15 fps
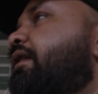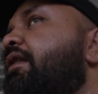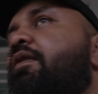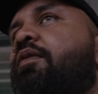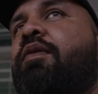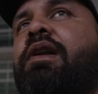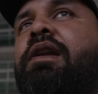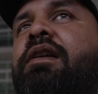It's
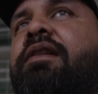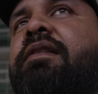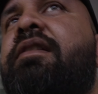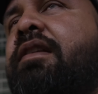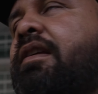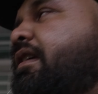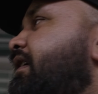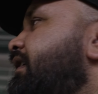very
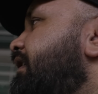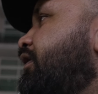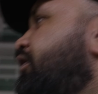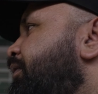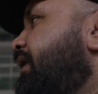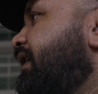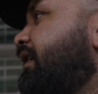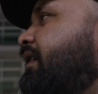easy here in
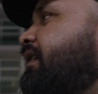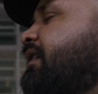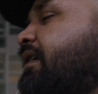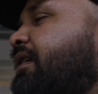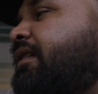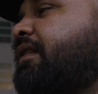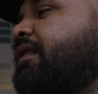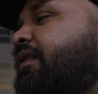Dubai
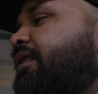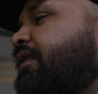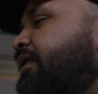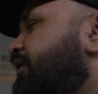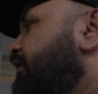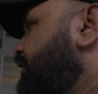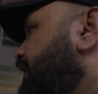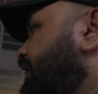
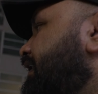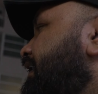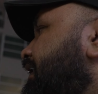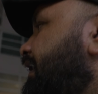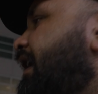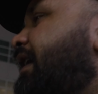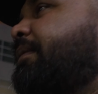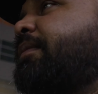to get a
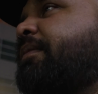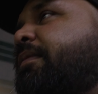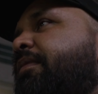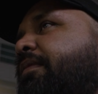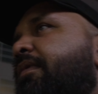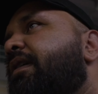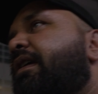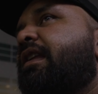cab
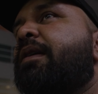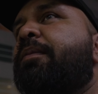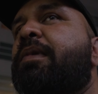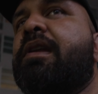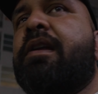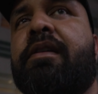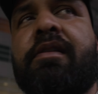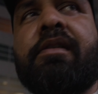in a
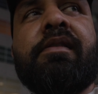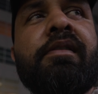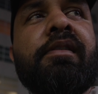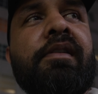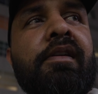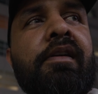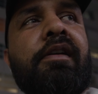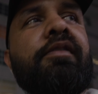minute.
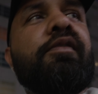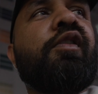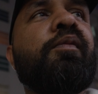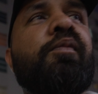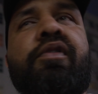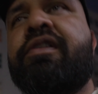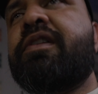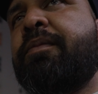It's
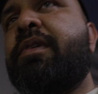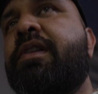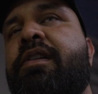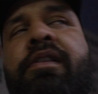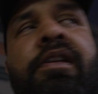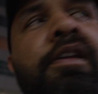almost a minute.